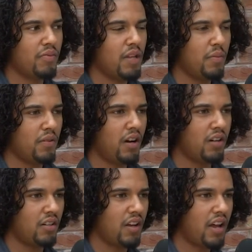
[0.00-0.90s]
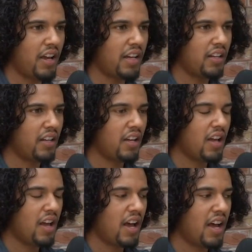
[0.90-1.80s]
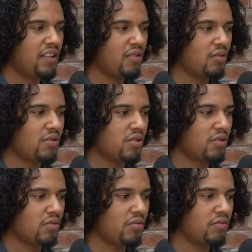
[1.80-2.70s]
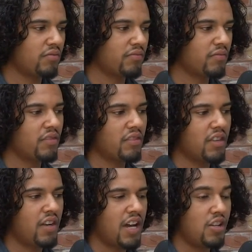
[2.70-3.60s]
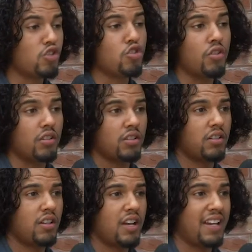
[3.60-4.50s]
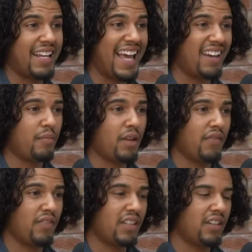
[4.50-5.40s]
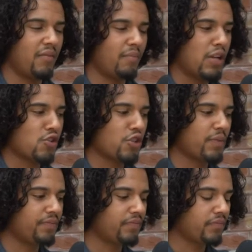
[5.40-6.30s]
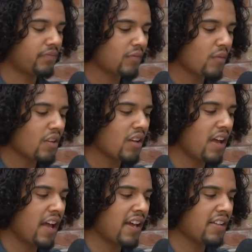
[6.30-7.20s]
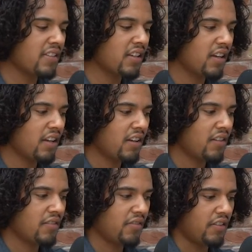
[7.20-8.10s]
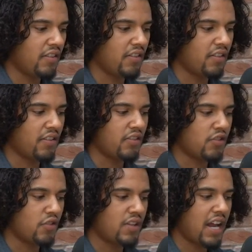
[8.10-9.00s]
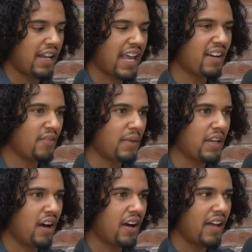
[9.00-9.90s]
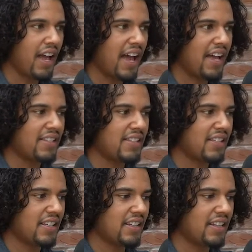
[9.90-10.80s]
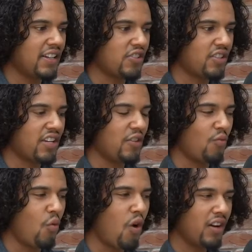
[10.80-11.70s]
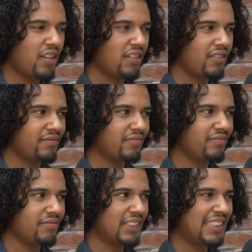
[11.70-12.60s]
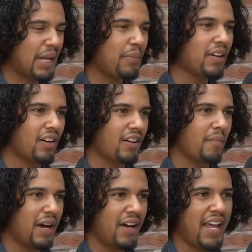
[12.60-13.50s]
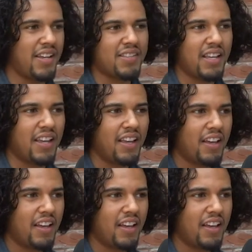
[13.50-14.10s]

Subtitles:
people online, and also I had joined an academy, if I didn't mention. And during that academy, I had literally one seminar about SA,